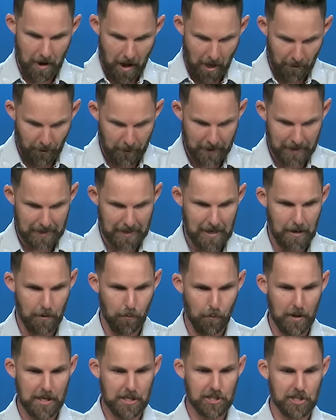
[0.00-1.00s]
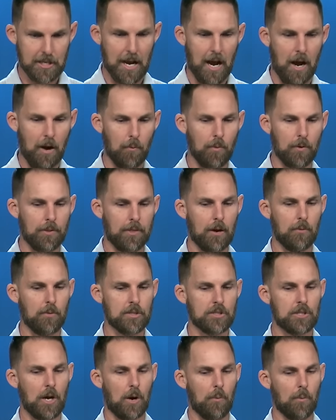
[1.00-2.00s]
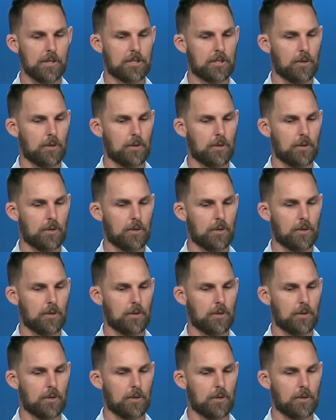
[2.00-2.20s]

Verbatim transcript: nothing, He reached out where there was nowhere